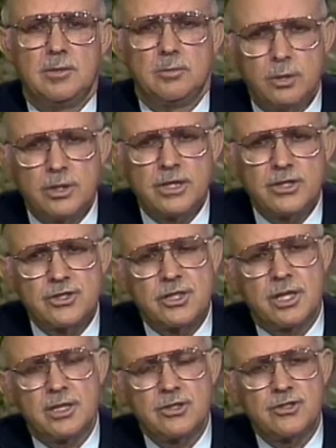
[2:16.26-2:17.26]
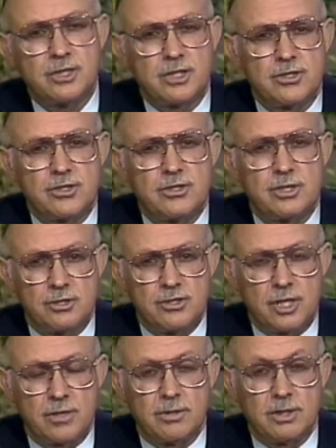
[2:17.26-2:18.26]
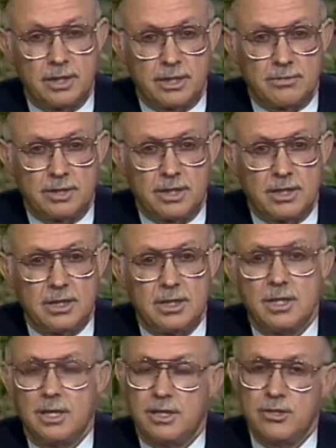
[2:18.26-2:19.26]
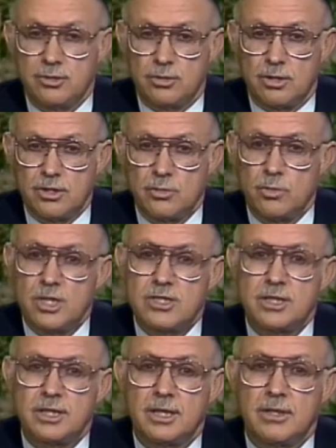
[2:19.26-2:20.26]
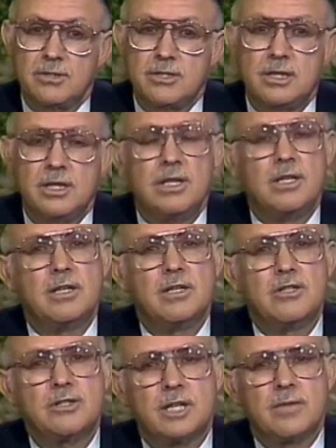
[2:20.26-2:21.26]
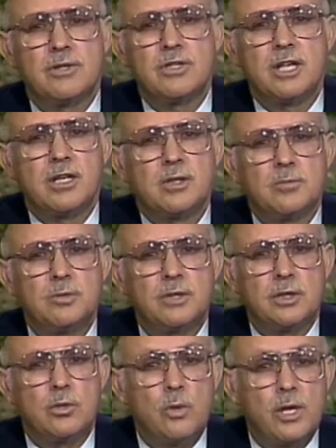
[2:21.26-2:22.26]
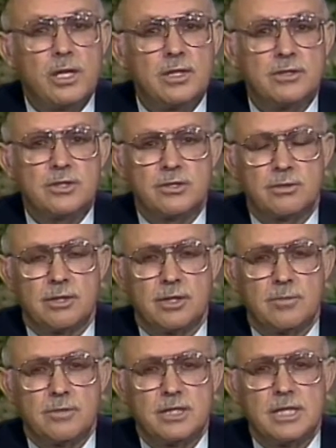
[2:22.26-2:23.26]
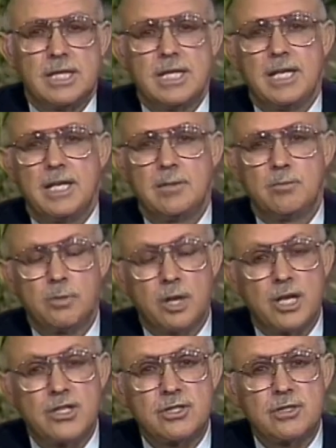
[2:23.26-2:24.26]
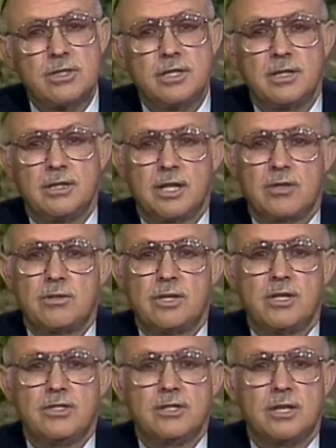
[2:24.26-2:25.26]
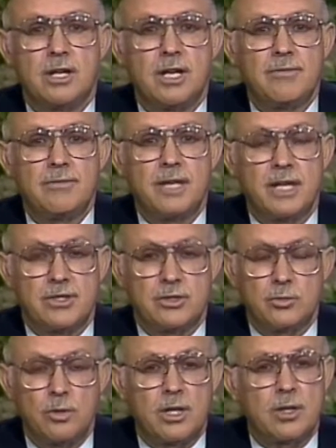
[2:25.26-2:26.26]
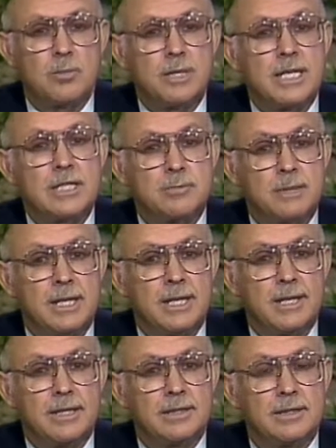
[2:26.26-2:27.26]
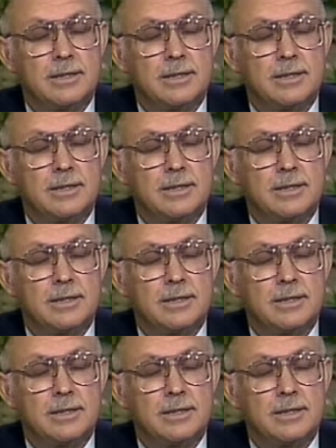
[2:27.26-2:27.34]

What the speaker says: Brilliant scientists such as General Electric and George Westinghouse discovered they could put a wheel in the streams and brush the electrons off as the water passed by.